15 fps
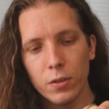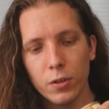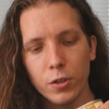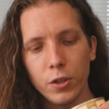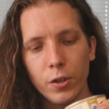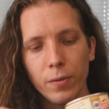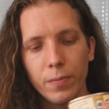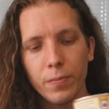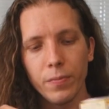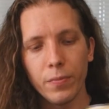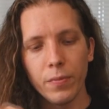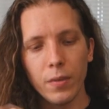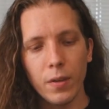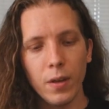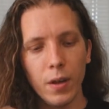2.
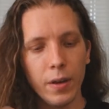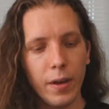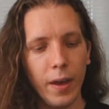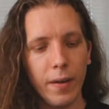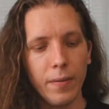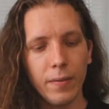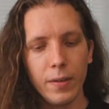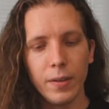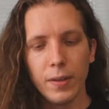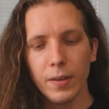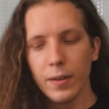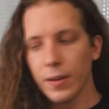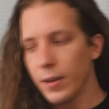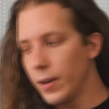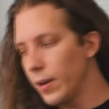Okay,
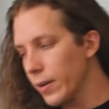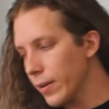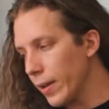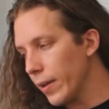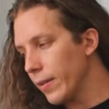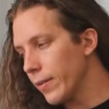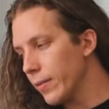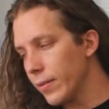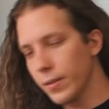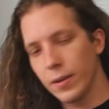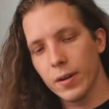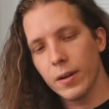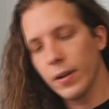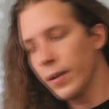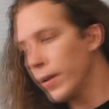all right.
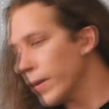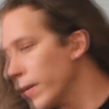Hang